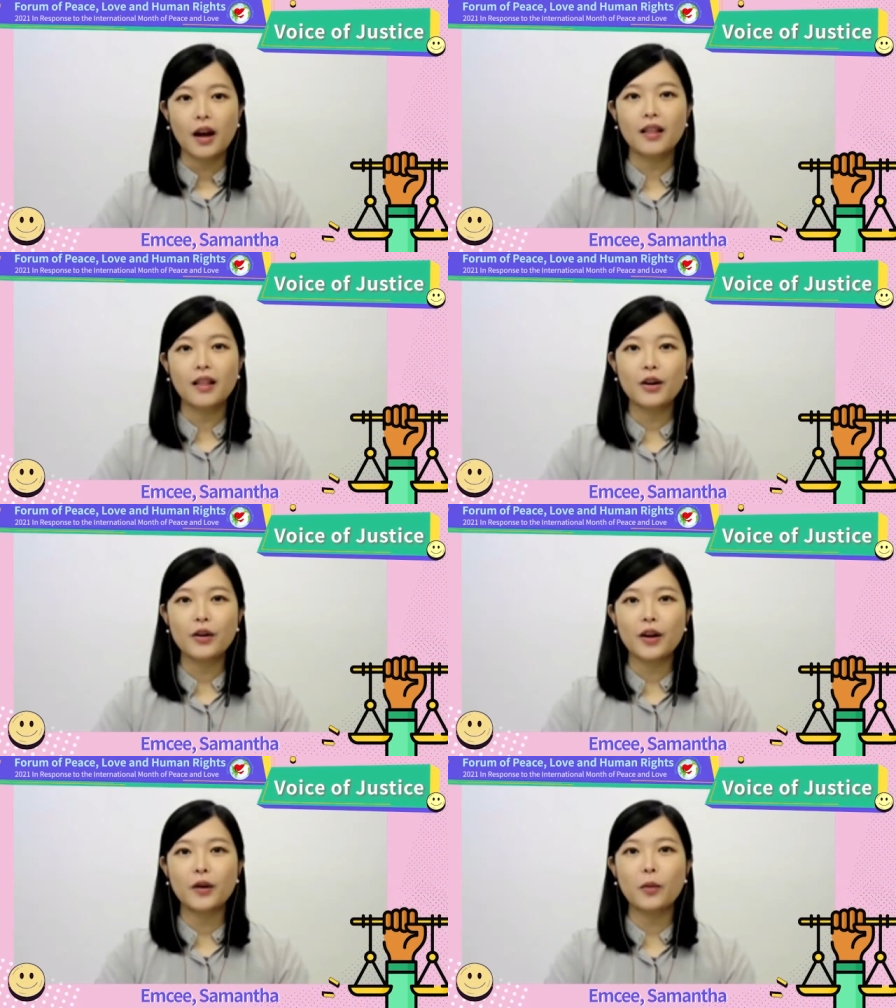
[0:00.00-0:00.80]
Hello
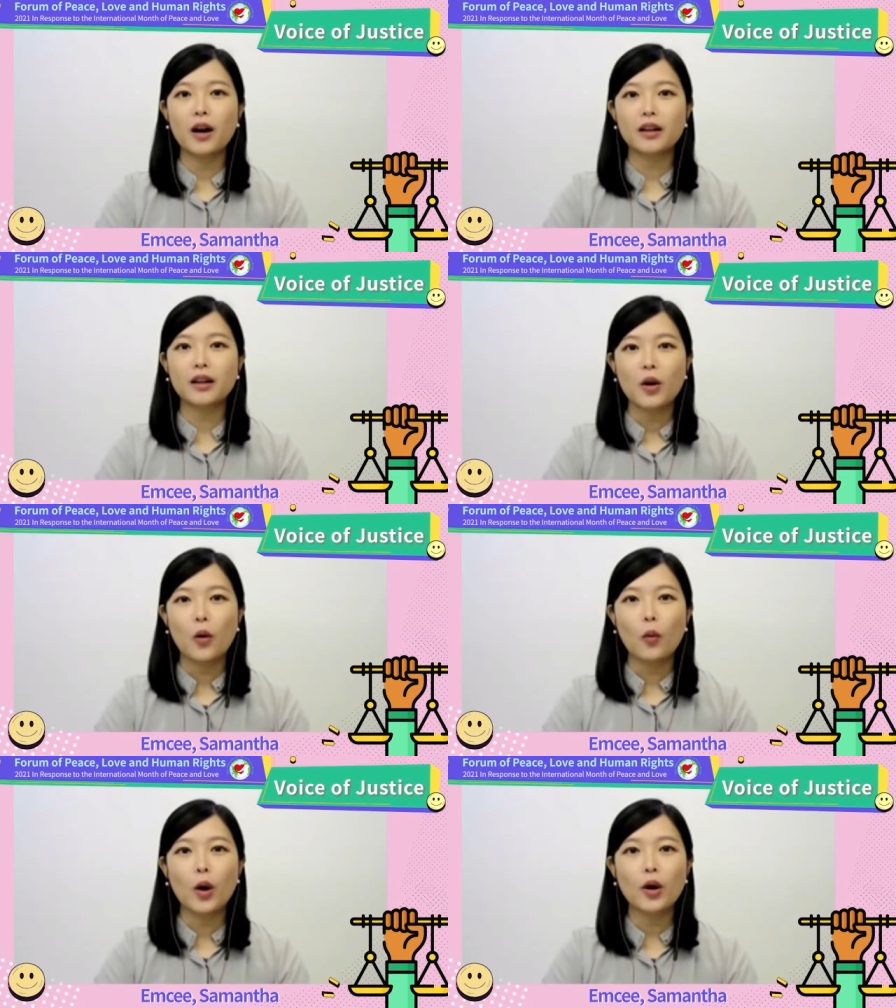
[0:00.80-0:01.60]
everyone,
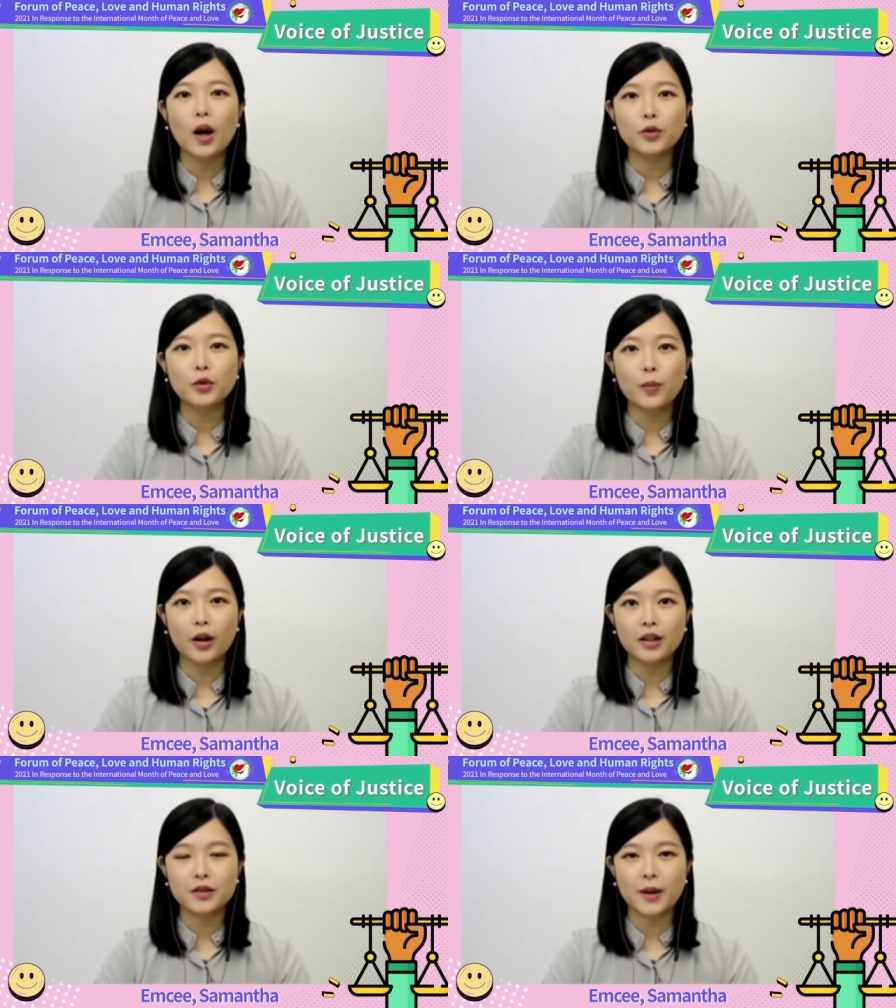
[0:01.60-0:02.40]
welcome to
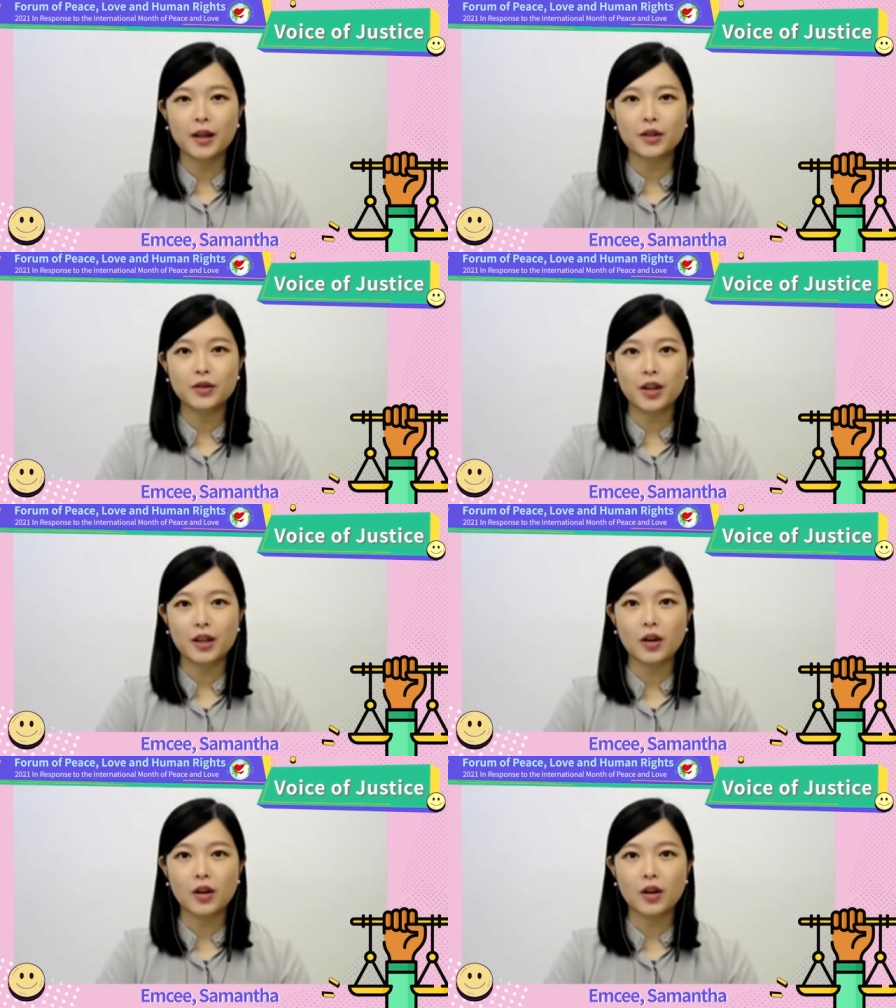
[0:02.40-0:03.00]
participate in today's